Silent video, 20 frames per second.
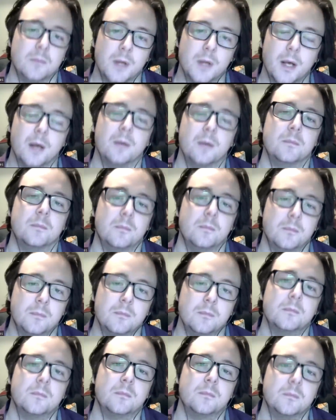yeah. As
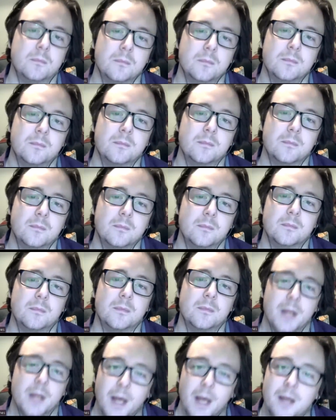long as you don't pull back.
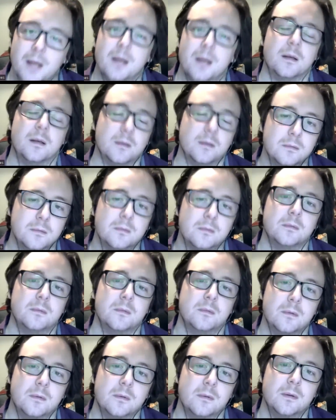Yeah, yeah. Um,
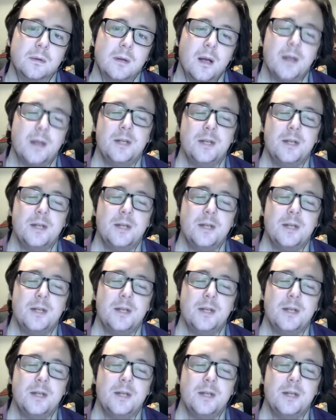oh,